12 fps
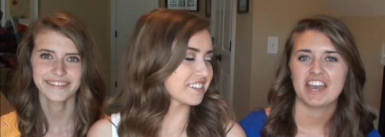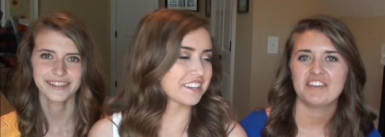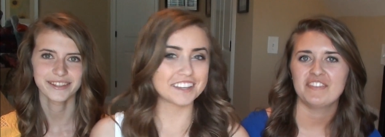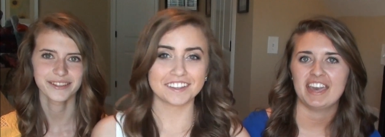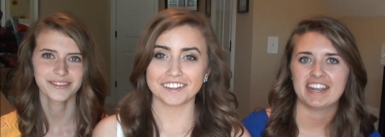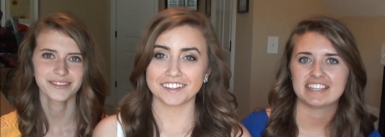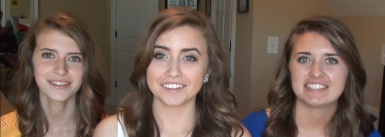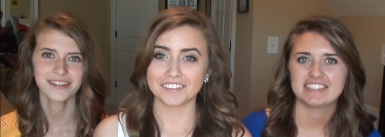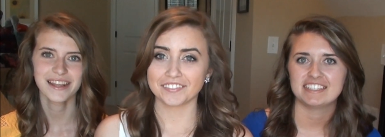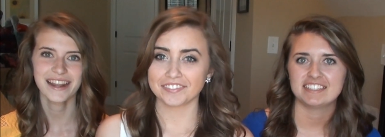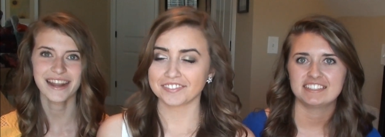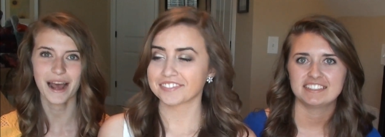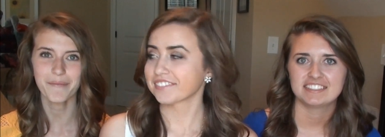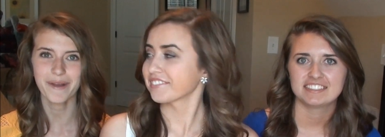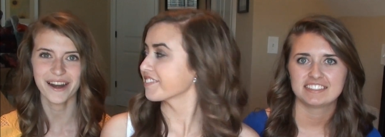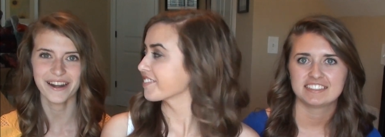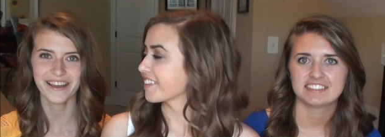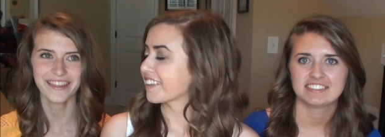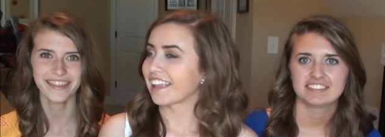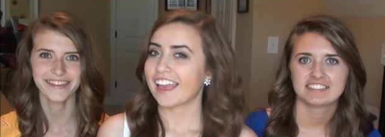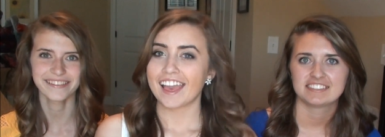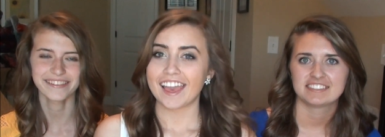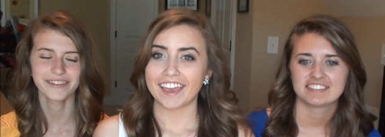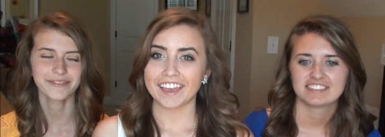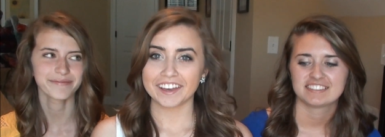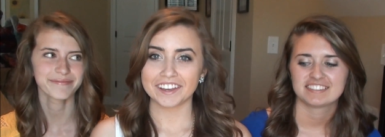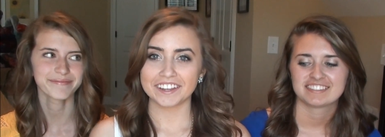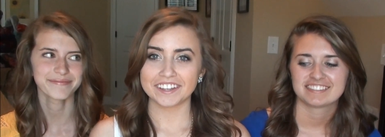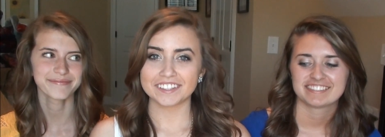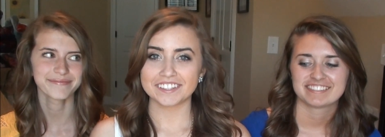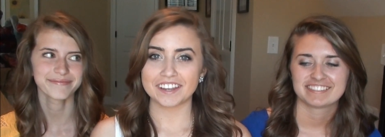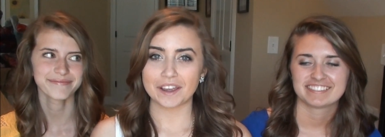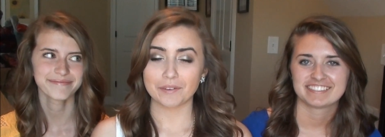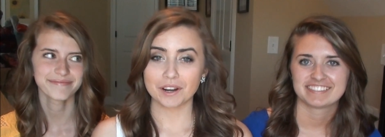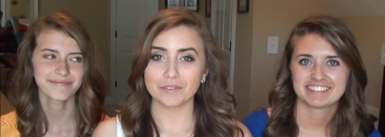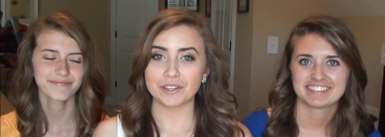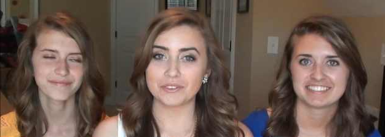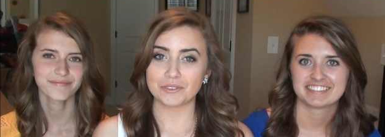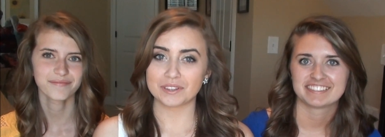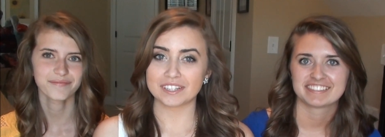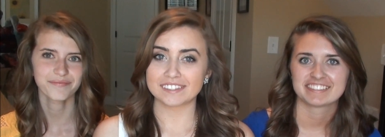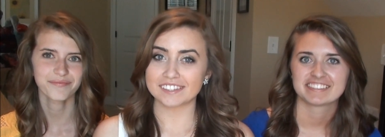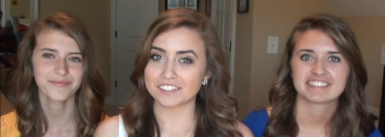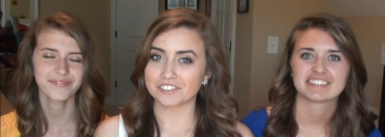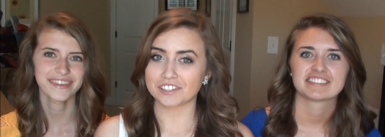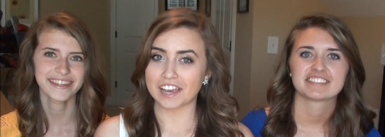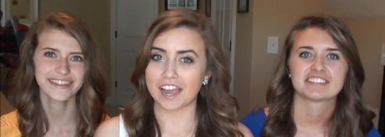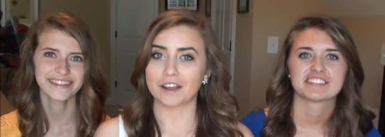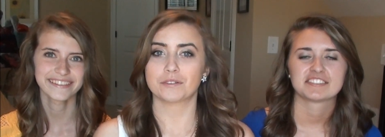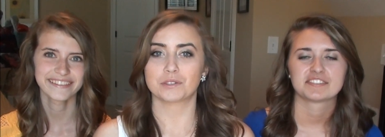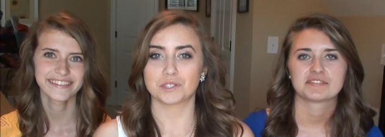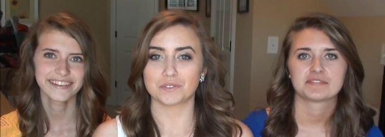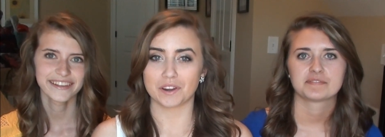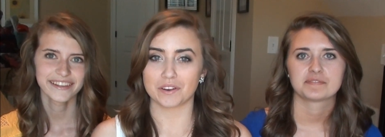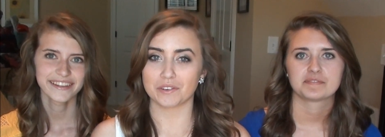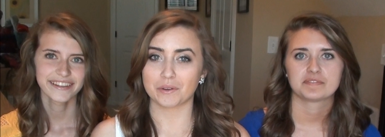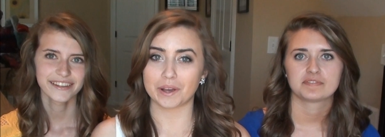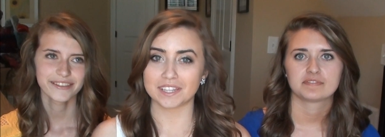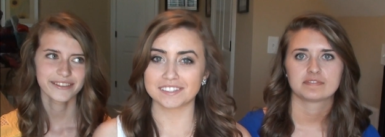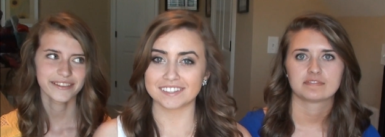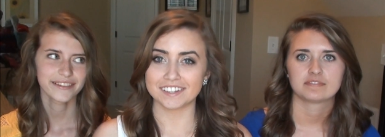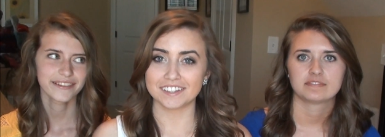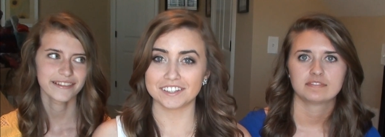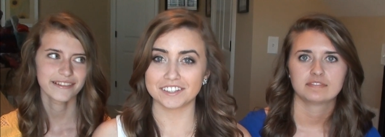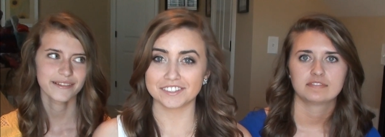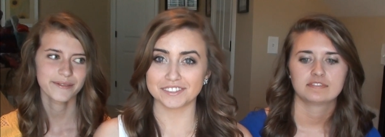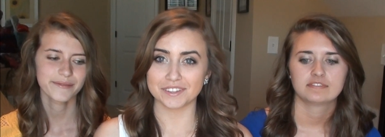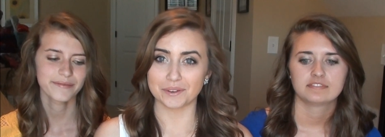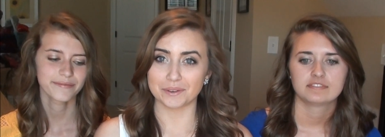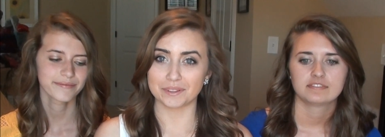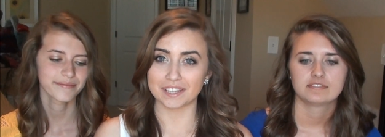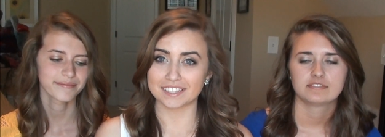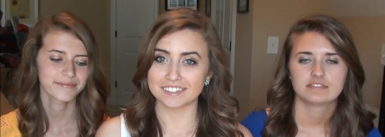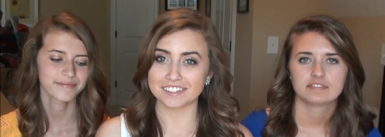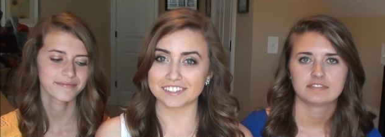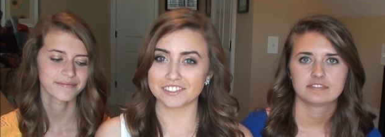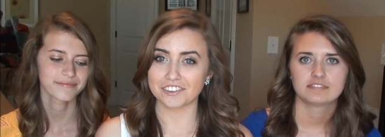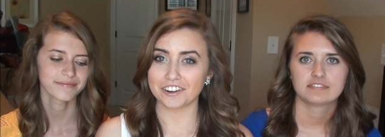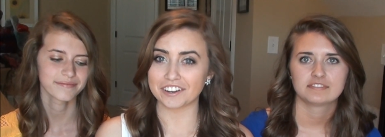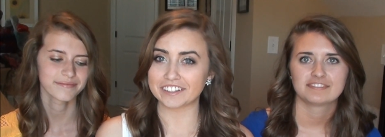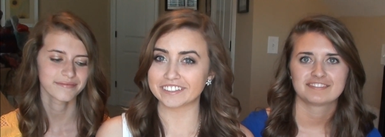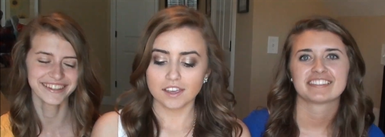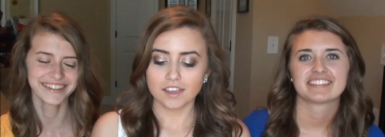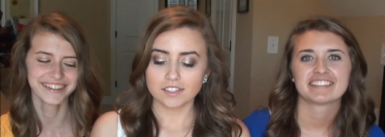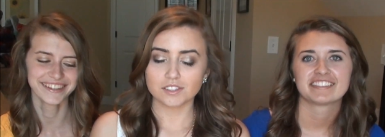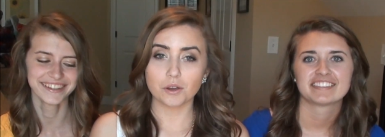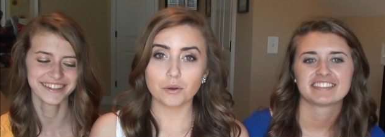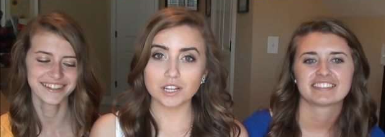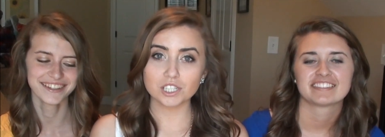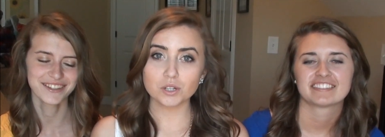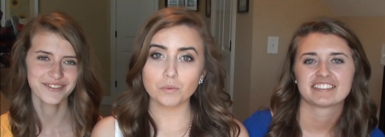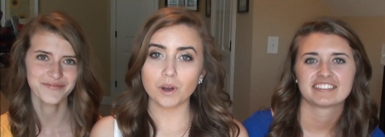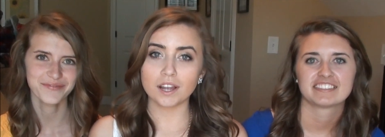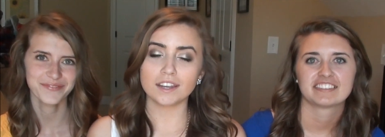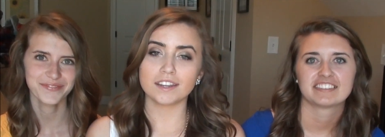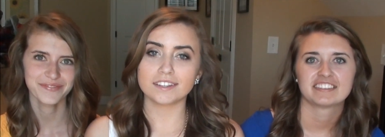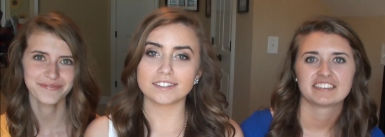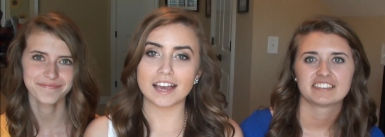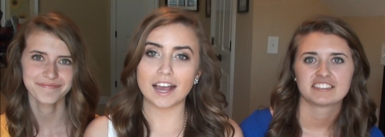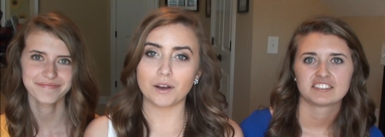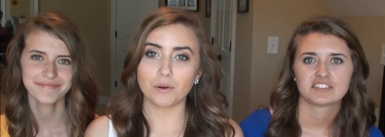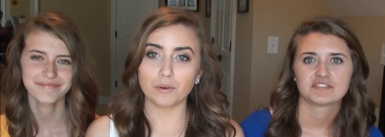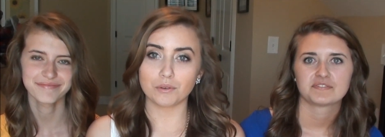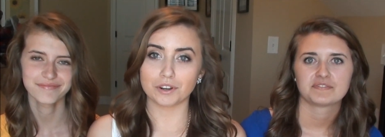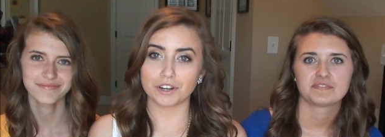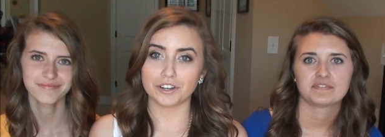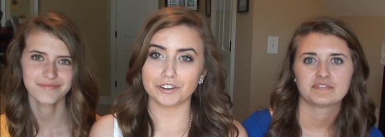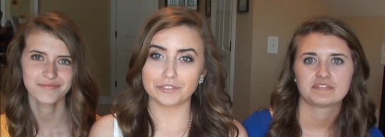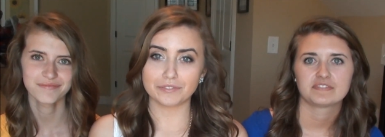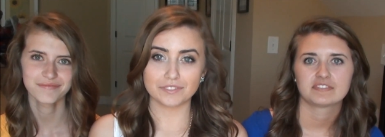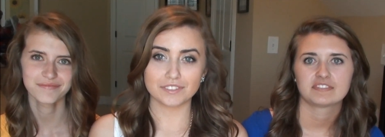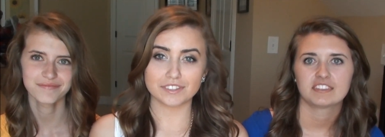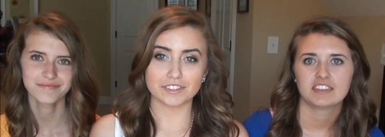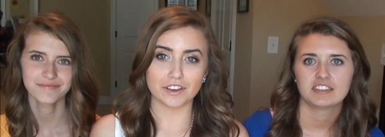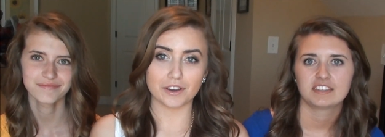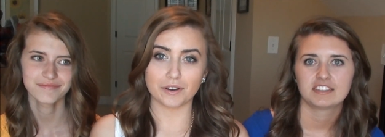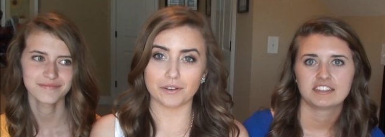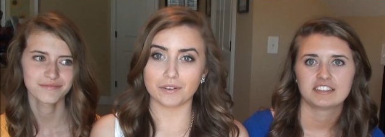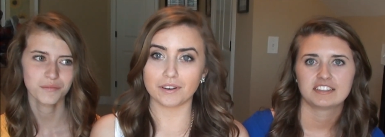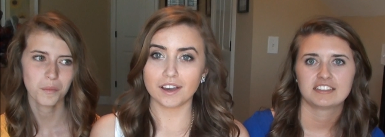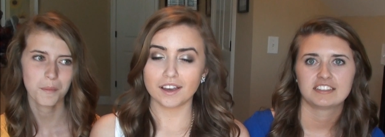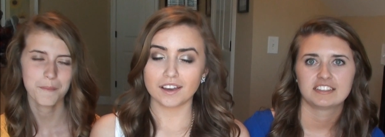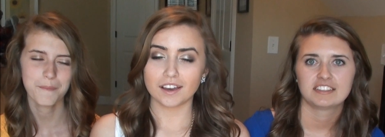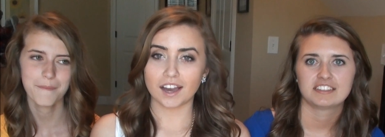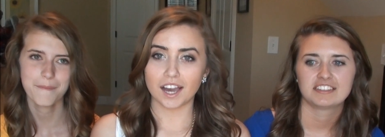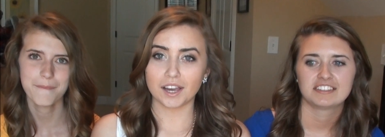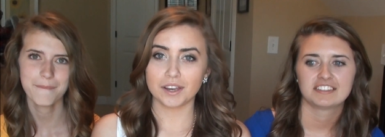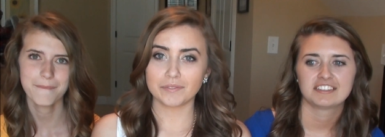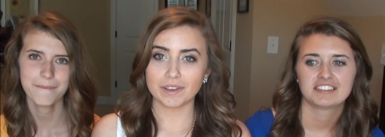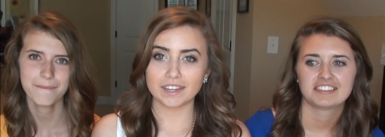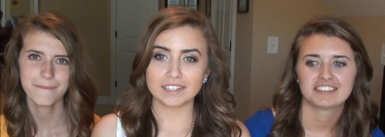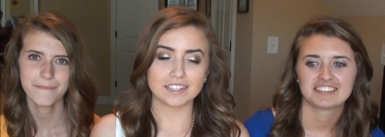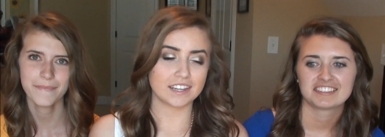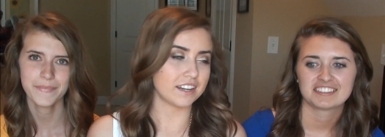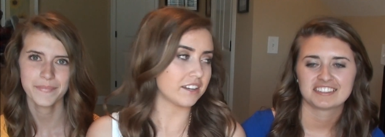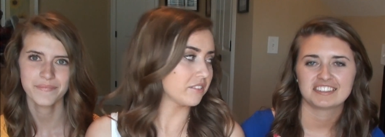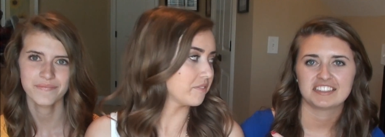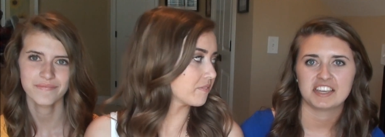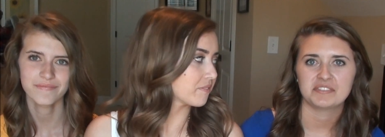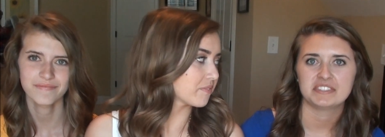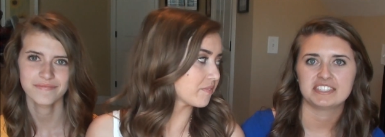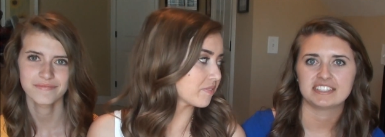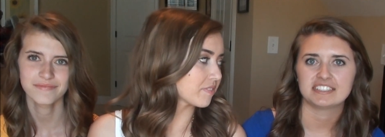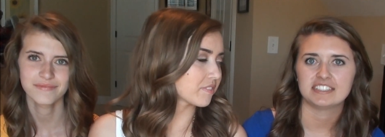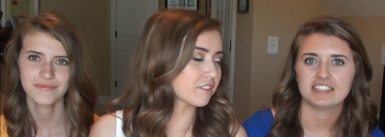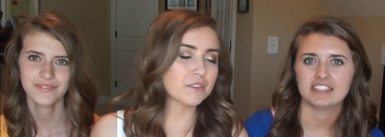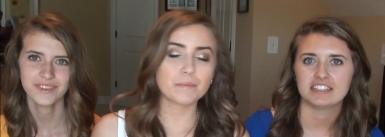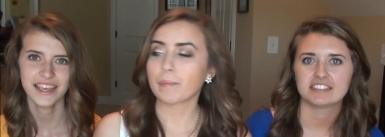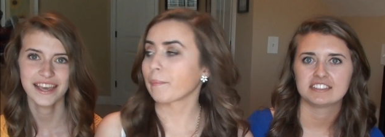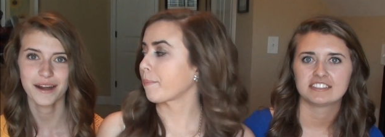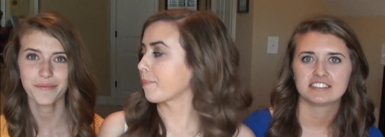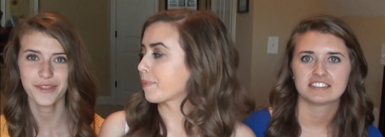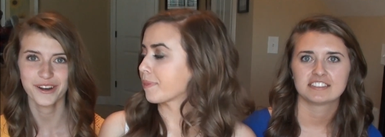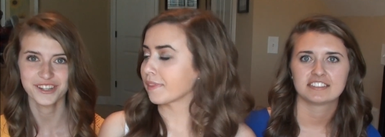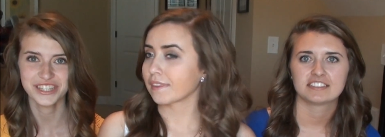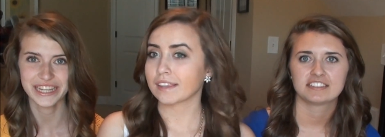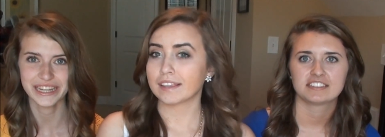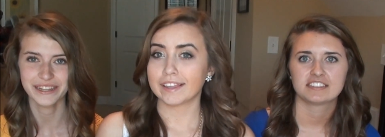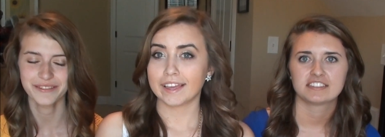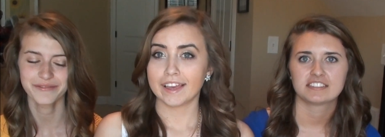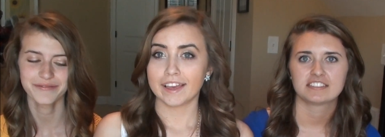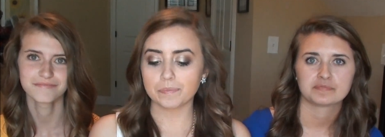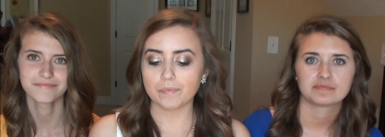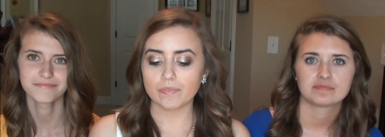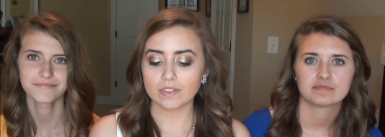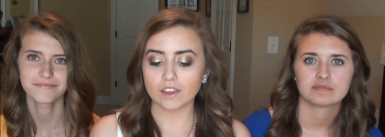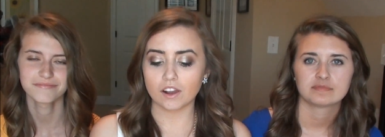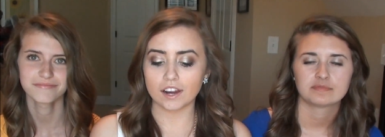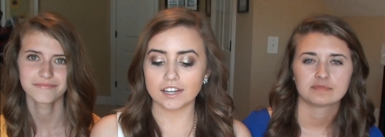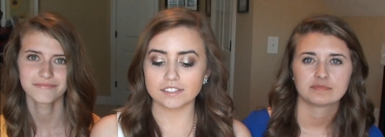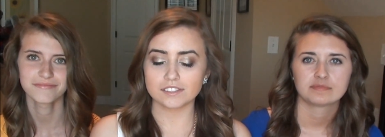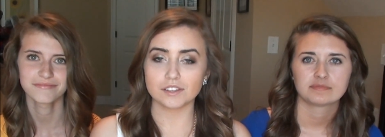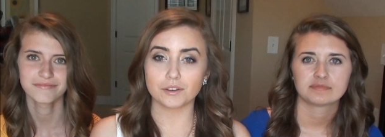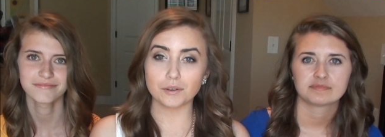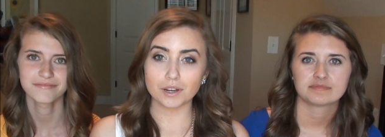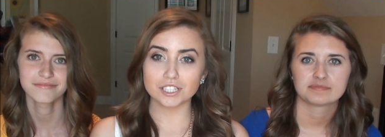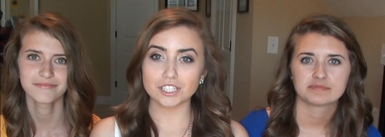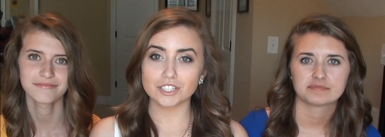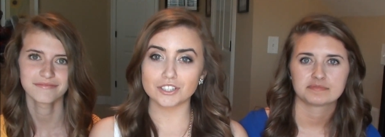Speaker 1: I'm Madison. And I'm Meredith. And today we're going to be doing the sister tag, which is very requested. So let's get started. So question one is, how old are you? So I'm 18. I'm 16. And I'm 13. Alright, so question